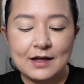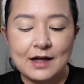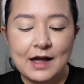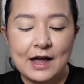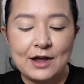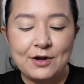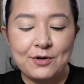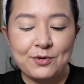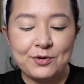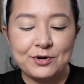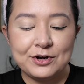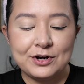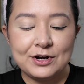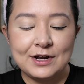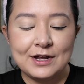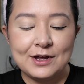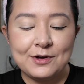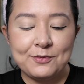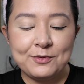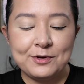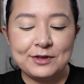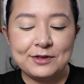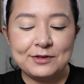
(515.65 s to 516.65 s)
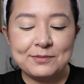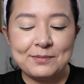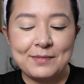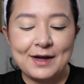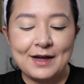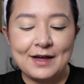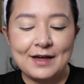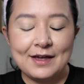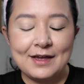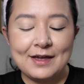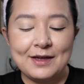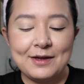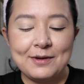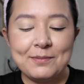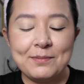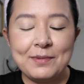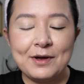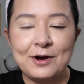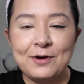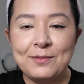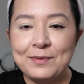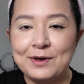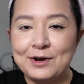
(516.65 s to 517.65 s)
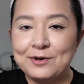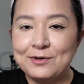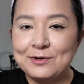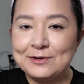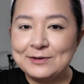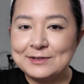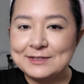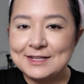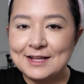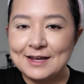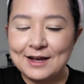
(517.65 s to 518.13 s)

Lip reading: I ordered it with my Bare Minerals,